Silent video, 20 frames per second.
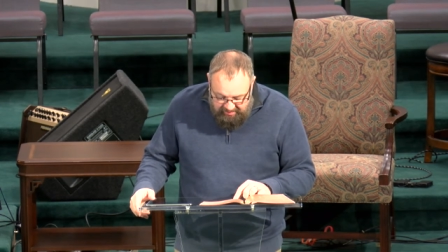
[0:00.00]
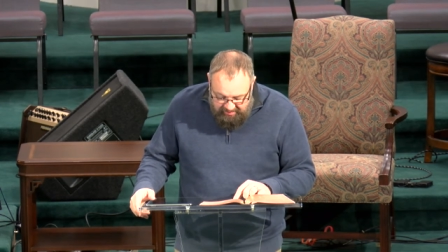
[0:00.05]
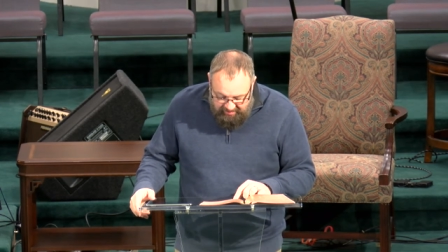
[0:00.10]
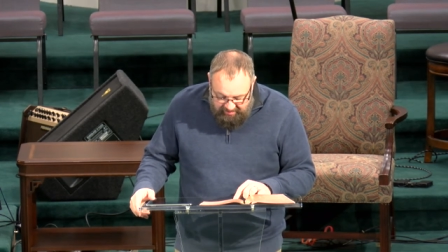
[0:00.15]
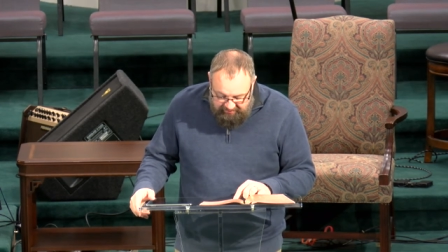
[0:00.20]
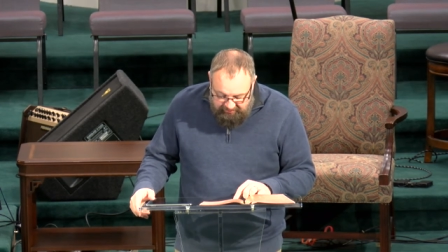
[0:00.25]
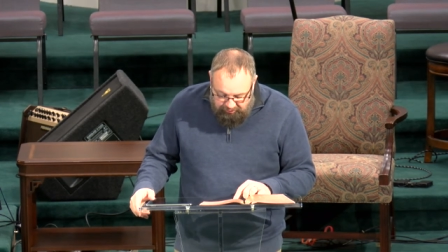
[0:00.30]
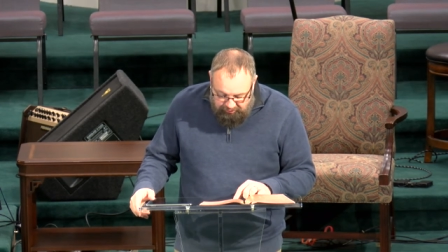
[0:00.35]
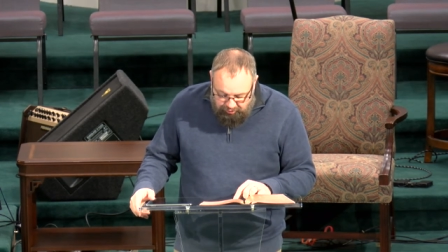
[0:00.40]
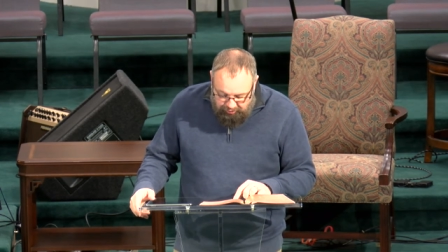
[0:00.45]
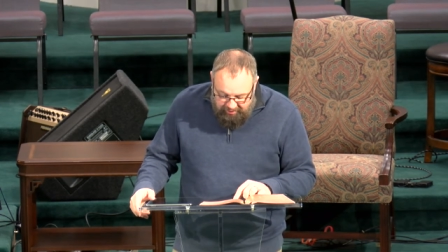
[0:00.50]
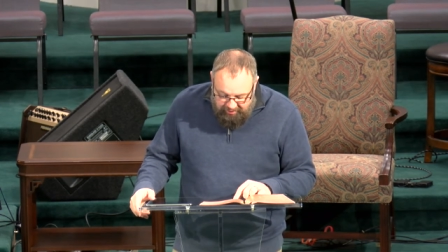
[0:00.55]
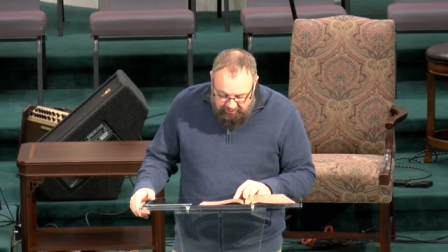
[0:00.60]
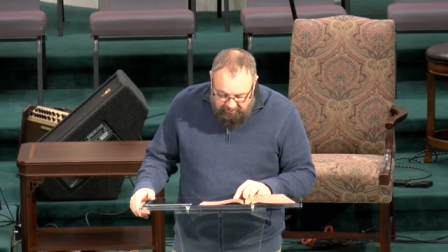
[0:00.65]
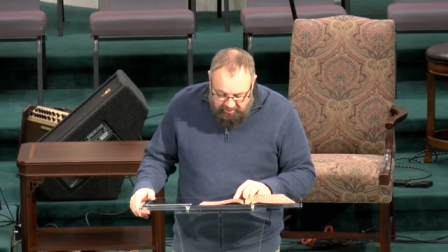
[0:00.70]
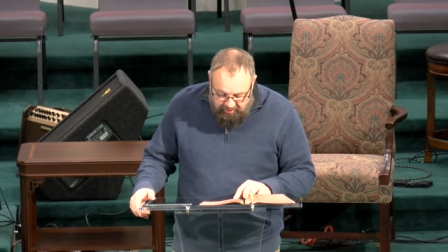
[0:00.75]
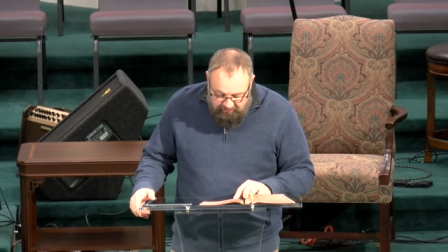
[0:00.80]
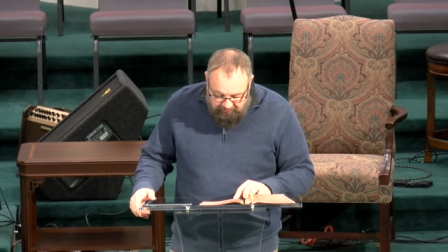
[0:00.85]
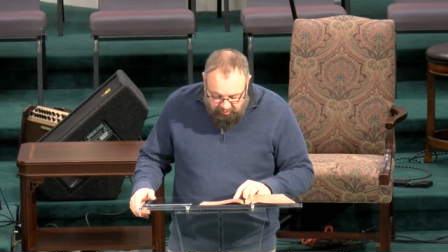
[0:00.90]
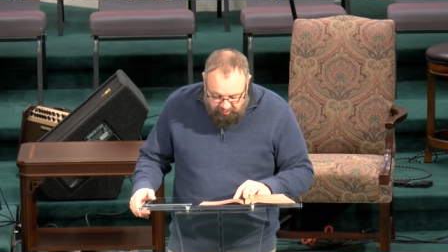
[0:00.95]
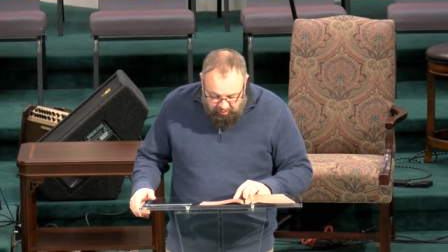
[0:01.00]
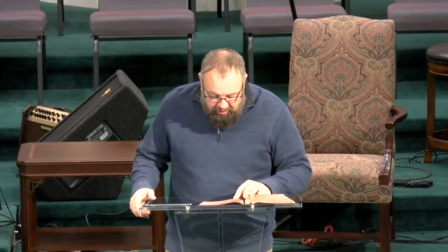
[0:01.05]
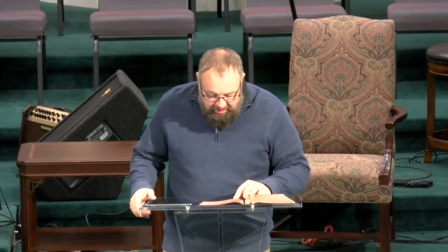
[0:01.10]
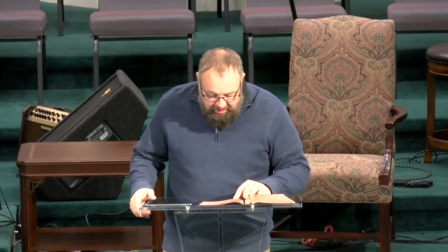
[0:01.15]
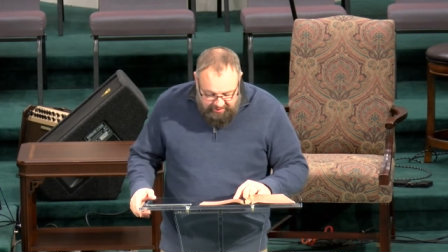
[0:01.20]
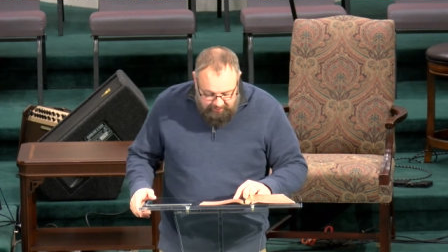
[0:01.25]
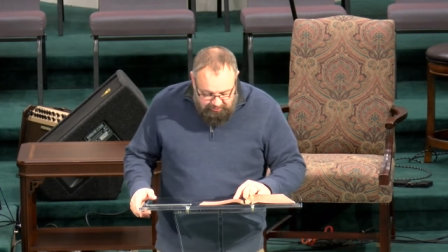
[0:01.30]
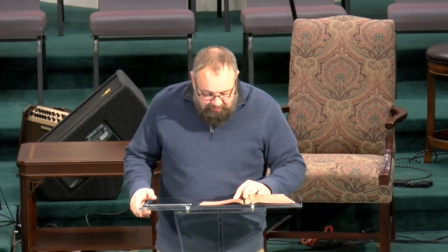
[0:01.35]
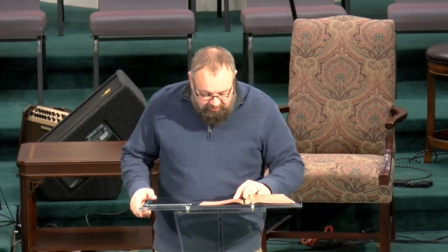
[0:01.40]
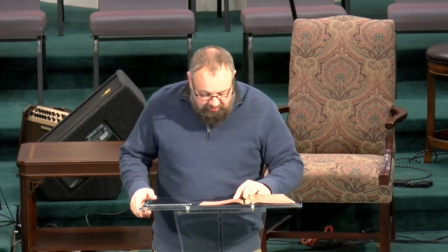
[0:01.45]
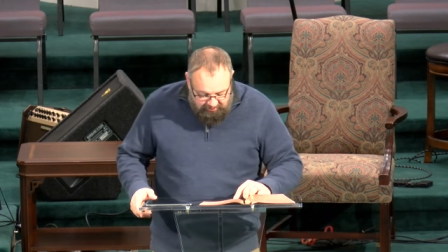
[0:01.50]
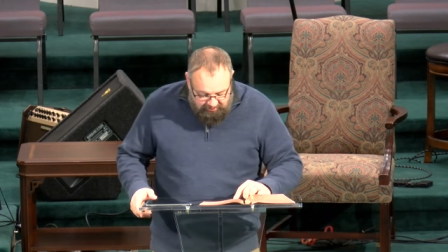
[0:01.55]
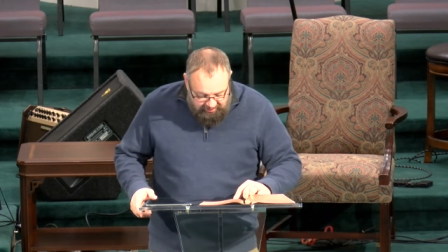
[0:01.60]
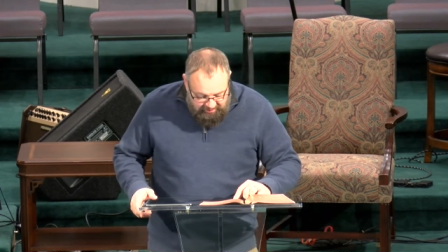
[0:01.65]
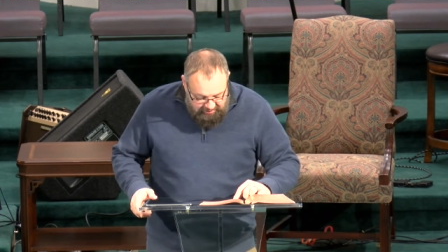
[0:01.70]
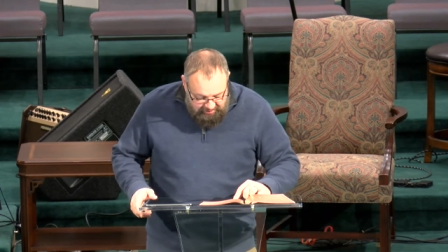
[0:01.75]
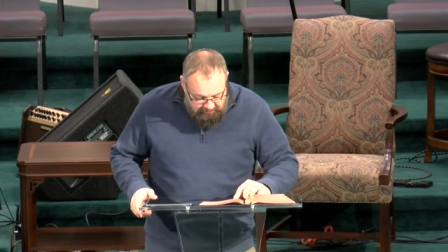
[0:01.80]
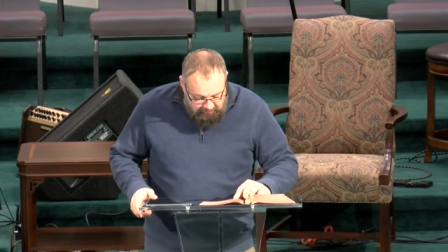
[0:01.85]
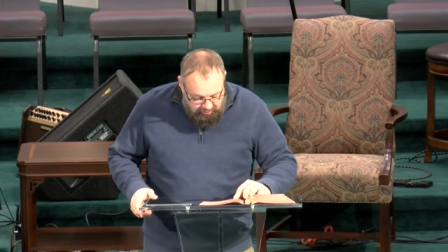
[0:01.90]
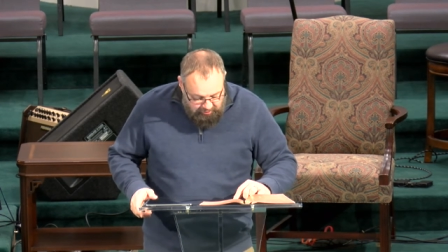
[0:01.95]
and the treader of grapes
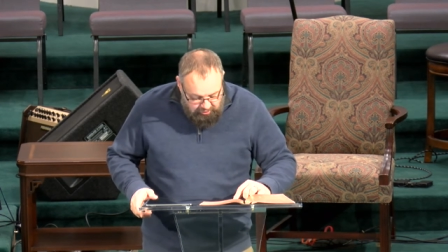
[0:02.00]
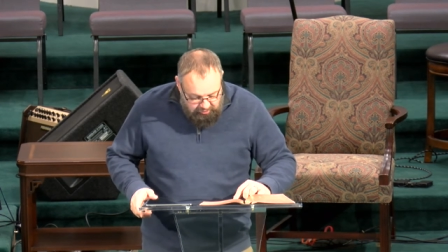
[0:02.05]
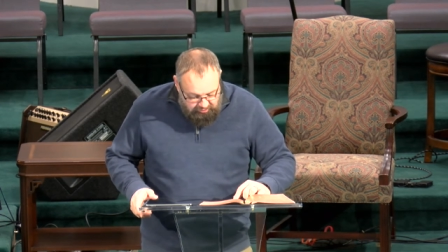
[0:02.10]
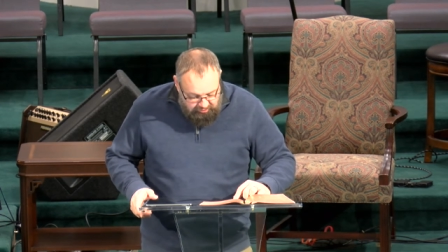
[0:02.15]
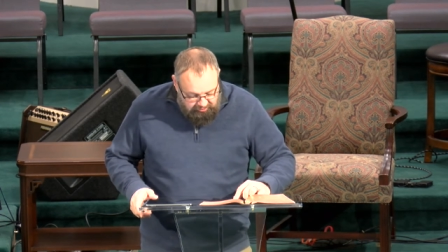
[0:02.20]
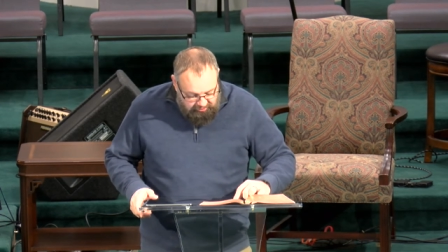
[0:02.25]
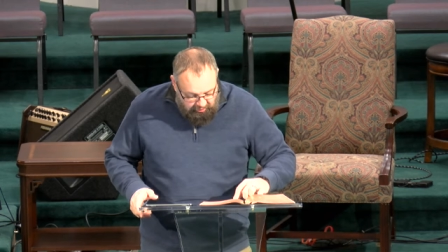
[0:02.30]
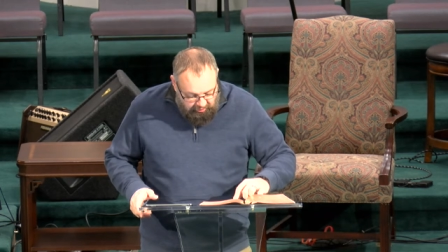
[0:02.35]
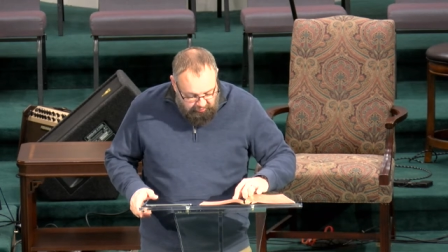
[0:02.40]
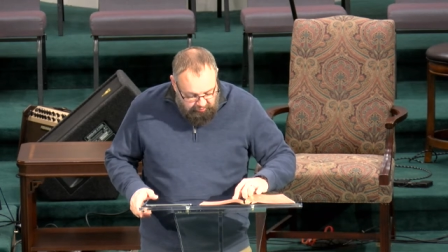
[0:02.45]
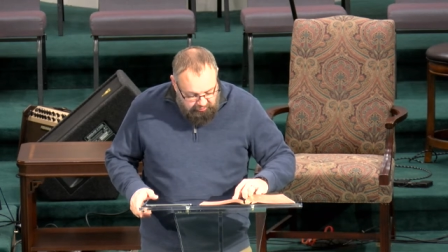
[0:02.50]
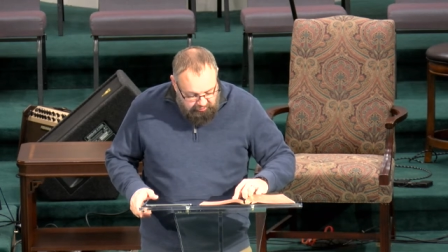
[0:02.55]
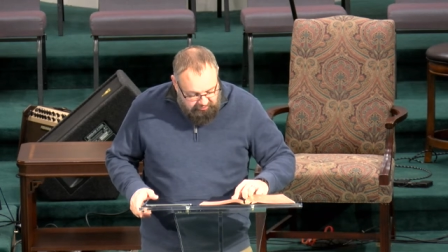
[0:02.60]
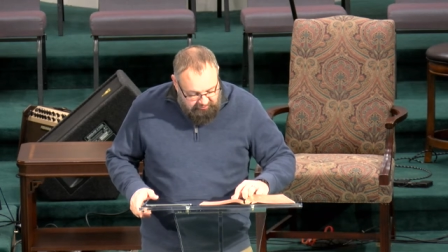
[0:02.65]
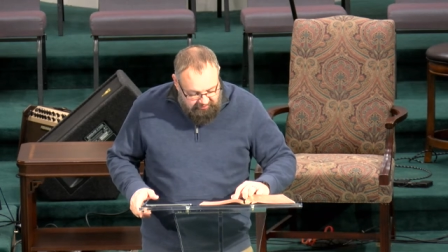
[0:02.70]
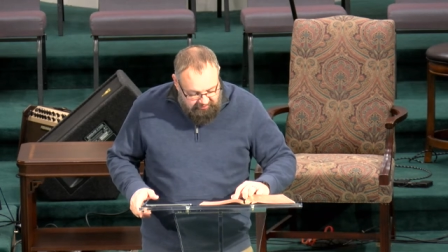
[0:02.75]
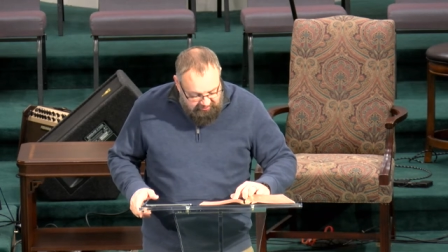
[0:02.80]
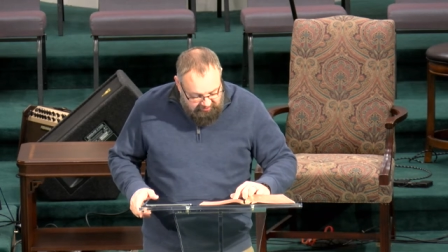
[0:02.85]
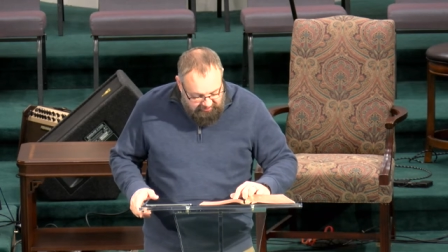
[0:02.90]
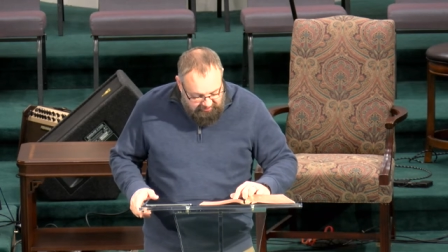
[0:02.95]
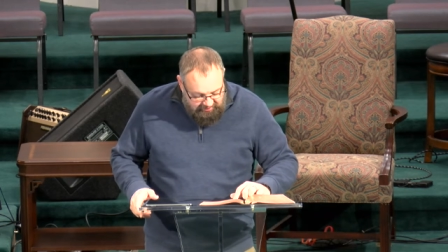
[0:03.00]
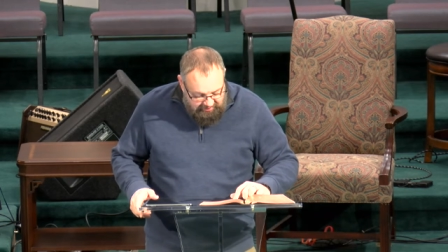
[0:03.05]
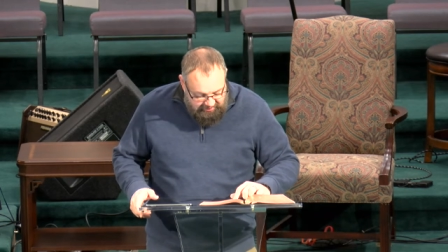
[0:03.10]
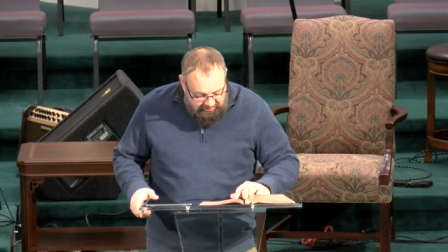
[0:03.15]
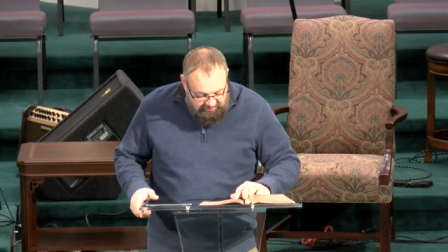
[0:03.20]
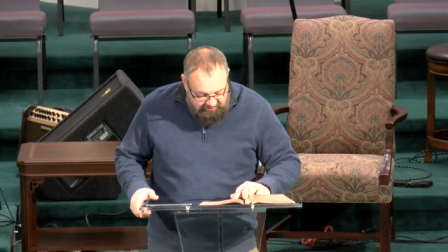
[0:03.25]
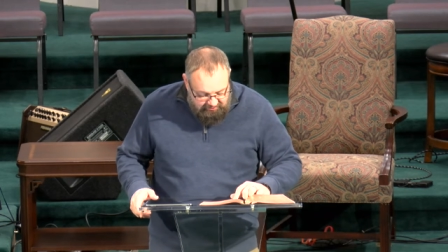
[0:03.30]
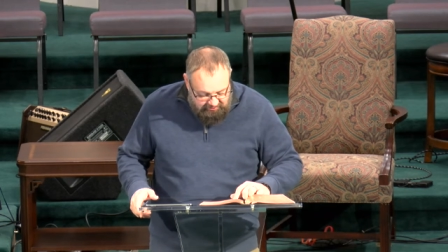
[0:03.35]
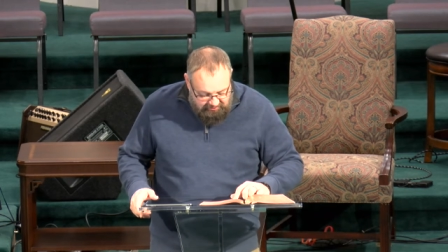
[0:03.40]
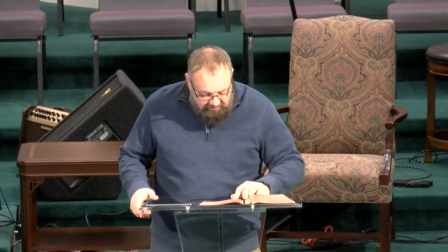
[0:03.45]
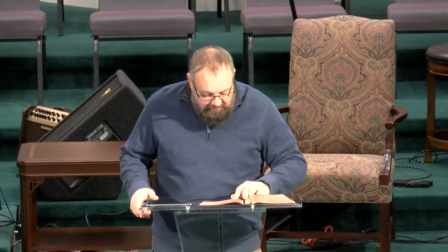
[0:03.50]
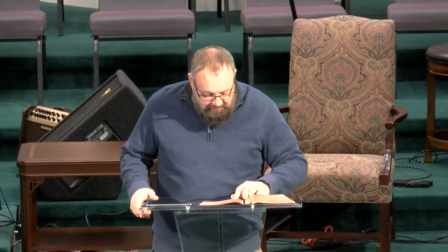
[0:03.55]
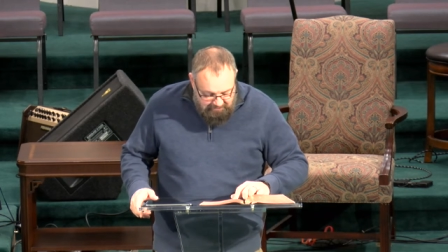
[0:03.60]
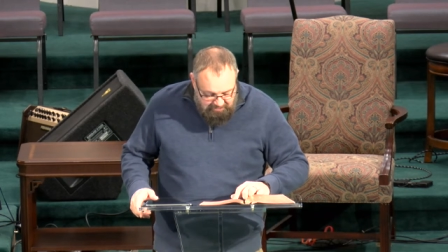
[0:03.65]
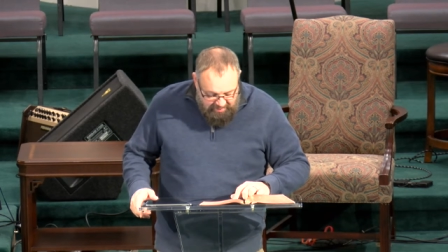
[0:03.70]
him who sows the seeds,